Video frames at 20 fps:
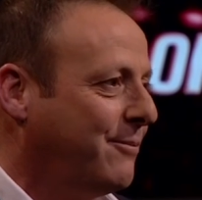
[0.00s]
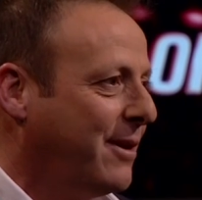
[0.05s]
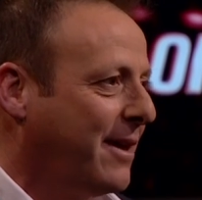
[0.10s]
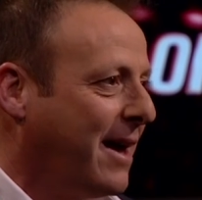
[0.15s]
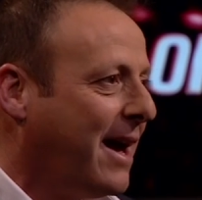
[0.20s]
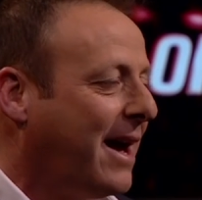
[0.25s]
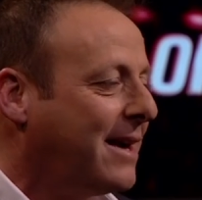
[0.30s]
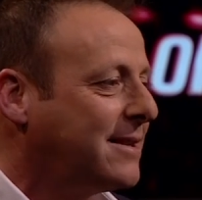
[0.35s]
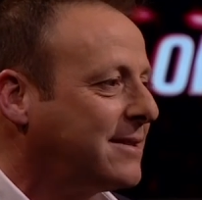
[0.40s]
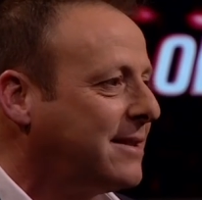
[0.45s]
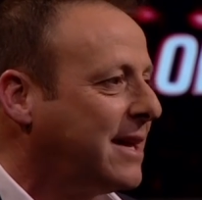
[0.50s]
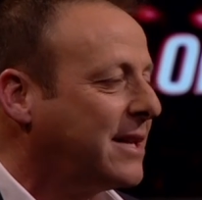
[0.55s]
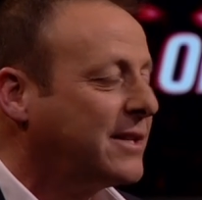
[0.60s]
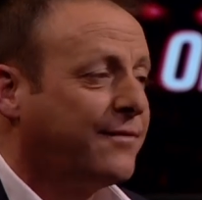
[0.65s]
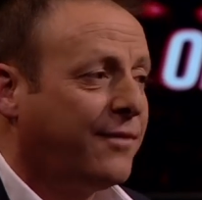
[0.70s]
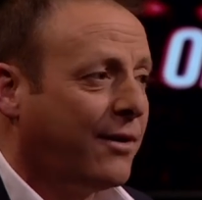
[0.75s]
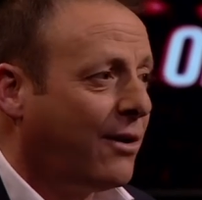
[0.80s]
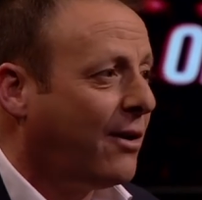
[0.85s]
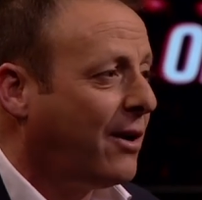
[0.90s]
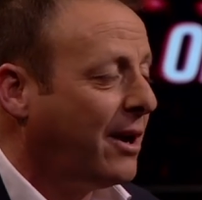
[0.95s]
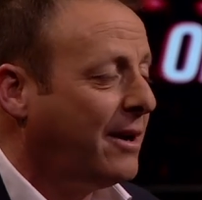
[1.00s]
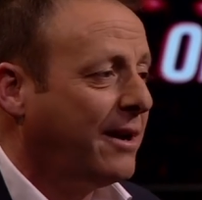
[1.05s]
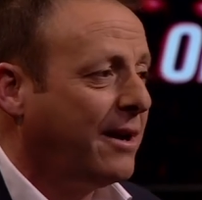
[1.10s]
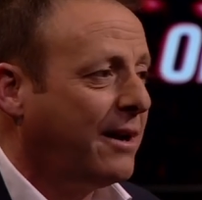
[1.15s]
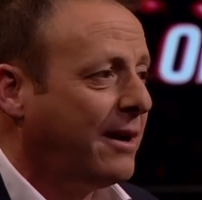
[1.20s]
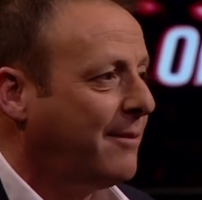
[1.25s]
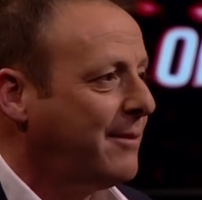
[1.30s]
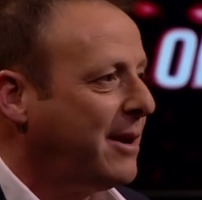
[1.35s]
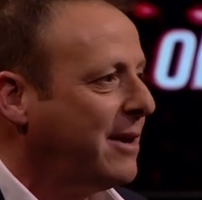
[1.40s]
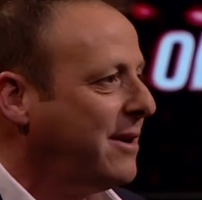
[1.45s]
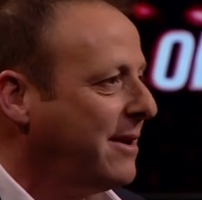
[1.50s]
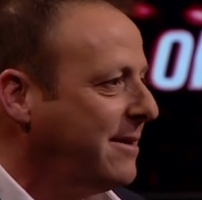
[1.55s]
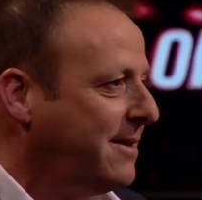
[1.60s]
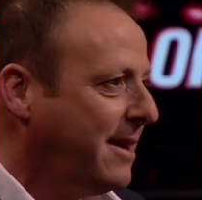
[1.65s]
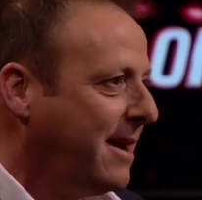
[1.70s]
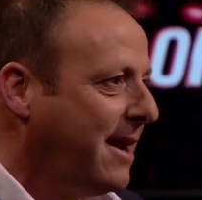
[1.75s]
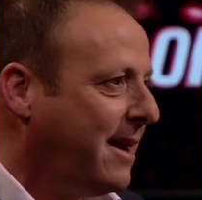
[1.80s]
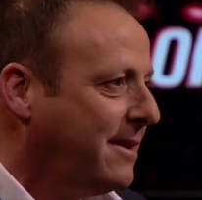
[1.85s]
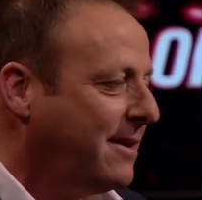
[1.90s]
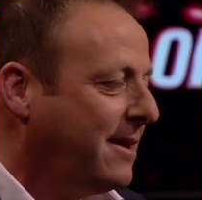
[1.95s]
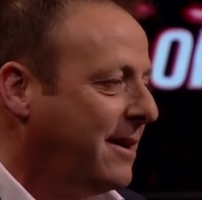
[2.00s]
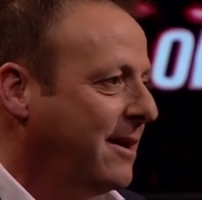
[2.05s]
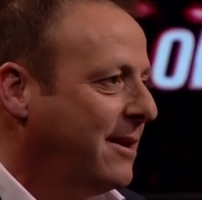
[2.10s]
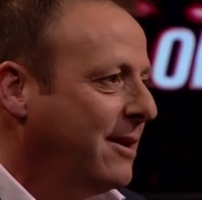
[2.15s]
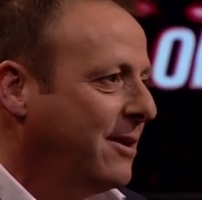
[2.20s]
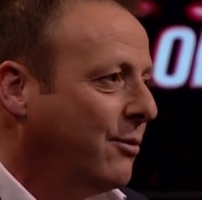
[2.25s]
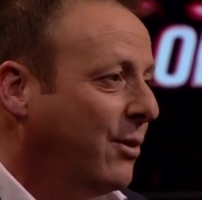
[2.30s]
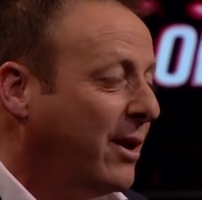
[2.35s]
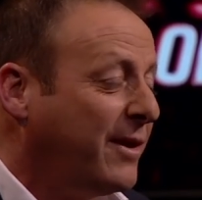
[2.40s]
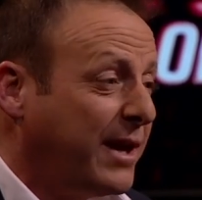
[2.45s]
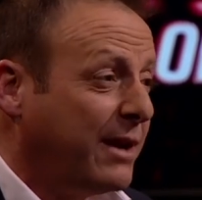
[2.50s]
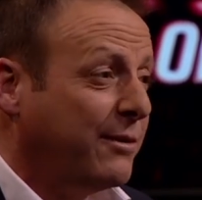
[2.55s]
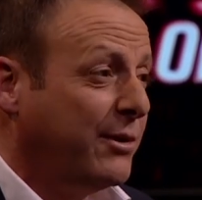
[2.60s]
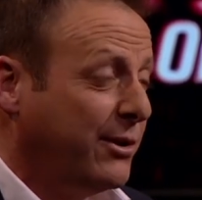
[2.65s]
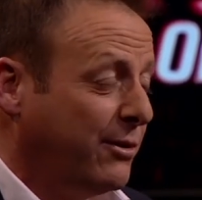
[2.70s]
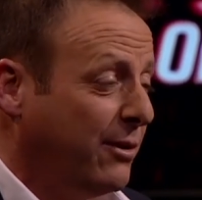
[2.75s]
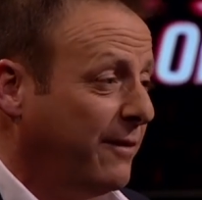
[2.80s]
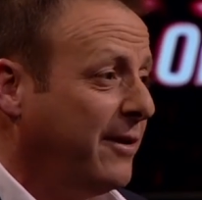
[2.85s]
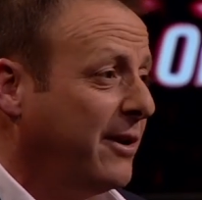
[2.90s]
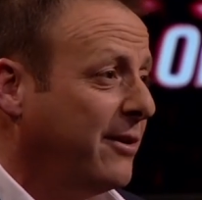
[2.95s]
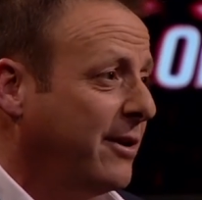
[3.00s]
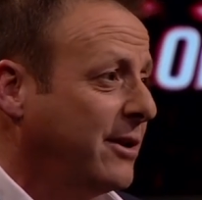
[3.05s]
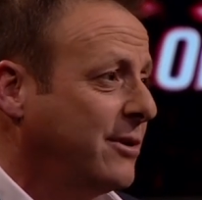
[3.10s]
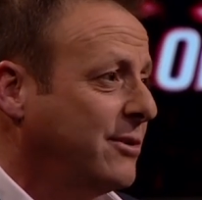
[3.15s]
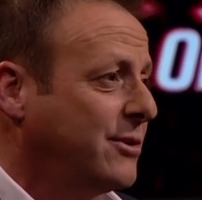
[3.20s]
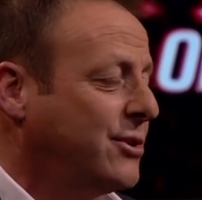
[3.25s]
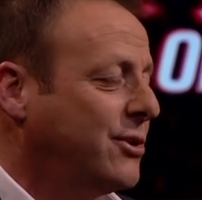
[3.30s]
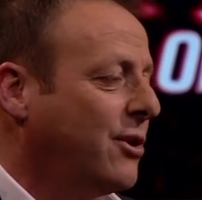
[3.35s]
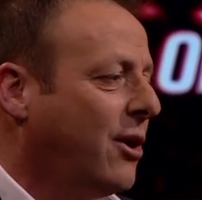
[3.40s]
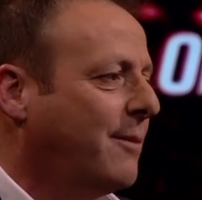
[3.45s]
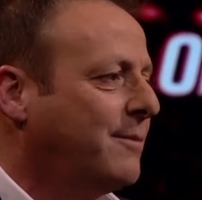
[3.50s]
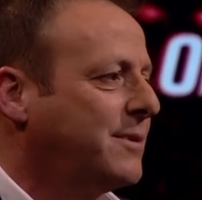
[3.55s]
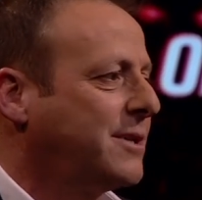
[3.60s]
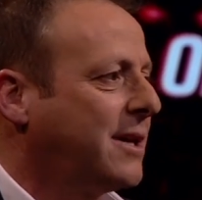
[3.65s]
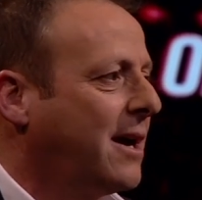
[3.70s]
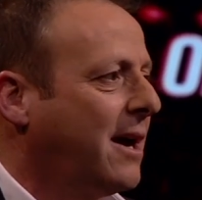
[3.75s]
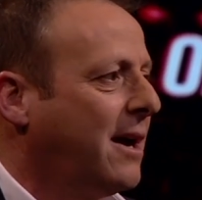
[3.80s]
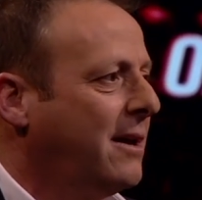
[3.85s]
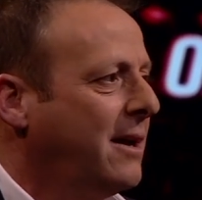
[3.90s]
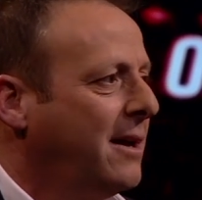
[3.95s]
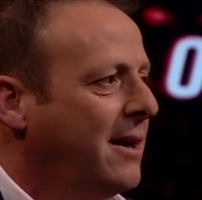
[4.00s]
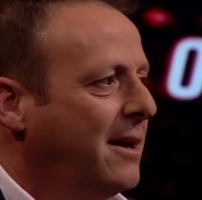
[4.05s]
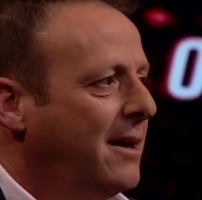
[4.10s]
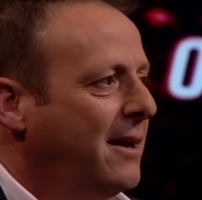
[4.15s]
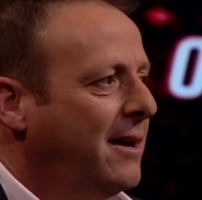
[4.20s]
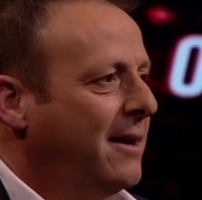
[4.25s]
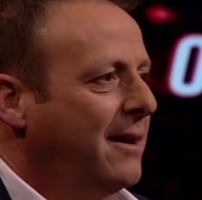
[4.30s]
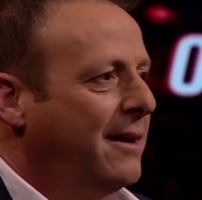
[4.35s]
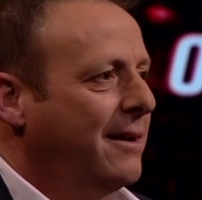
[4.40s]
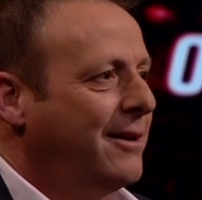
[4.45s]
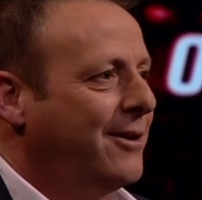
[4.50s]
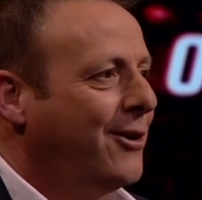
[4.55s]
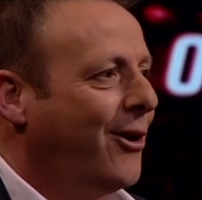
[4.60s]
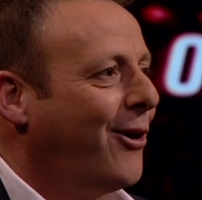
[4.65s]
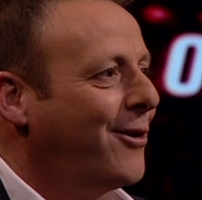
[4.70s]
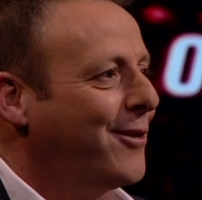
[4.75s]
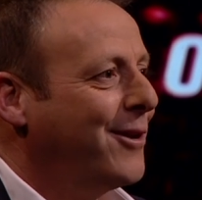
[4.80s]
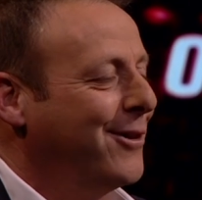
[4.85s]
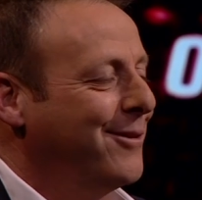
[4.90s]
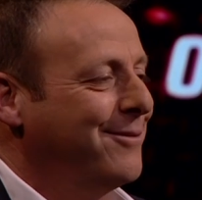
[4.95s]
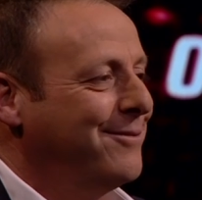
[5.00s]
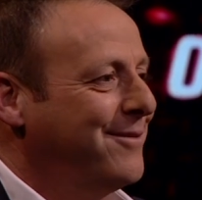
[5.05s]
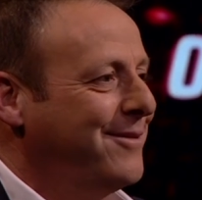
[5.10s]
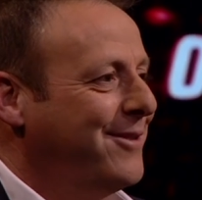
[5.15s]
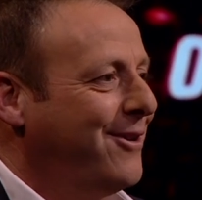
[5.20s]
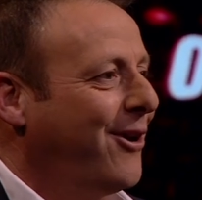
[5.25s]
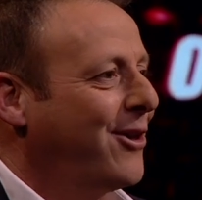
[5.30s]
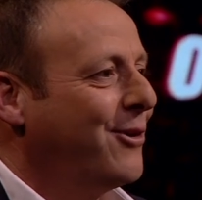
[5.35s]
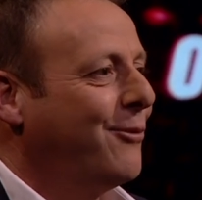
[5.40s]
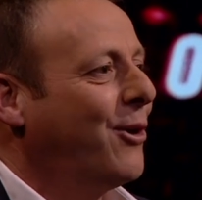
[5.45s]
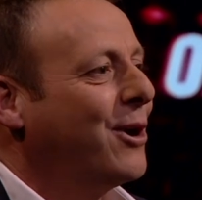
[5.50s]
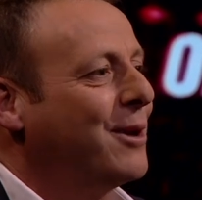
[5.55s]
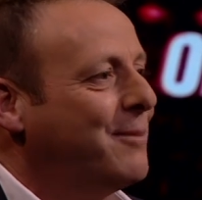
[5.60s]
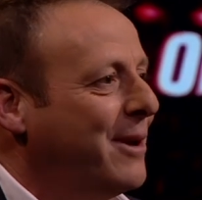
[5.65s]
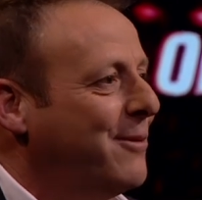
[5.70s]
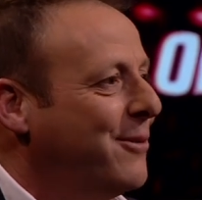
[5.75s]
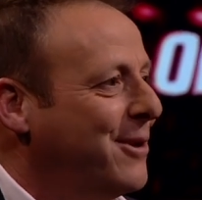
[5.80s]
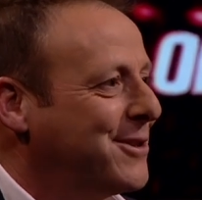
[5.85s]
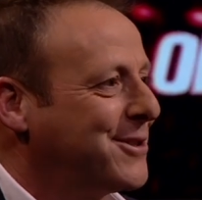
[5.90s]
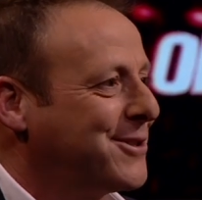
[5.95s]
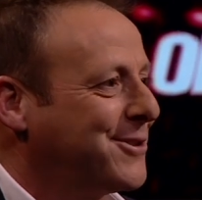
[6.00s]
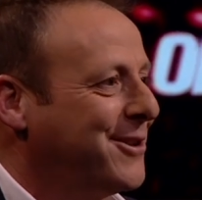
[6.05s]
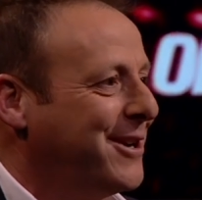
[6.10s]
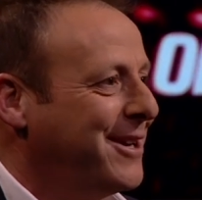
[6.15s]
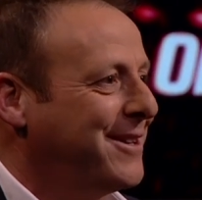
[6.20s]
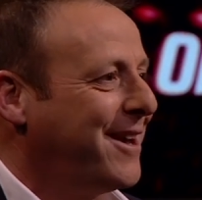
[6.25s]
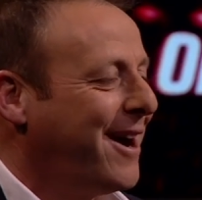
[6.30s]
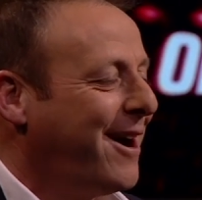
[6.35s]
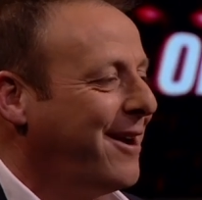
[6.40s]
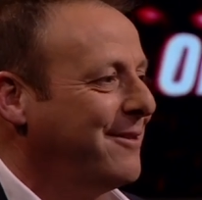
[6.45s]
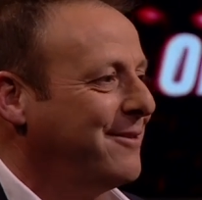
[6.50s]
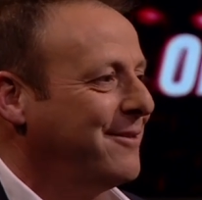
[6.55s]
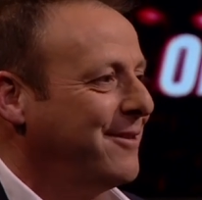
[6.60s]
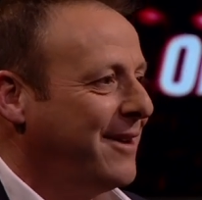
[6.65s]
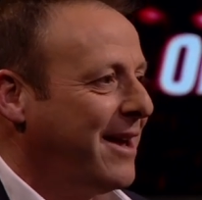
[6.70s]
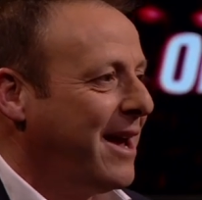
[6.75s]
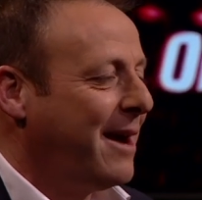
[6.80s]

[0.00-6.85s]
with us, that's fine. I mean, in the end, we think we do a very good job. So, you either want to be with us or you don't.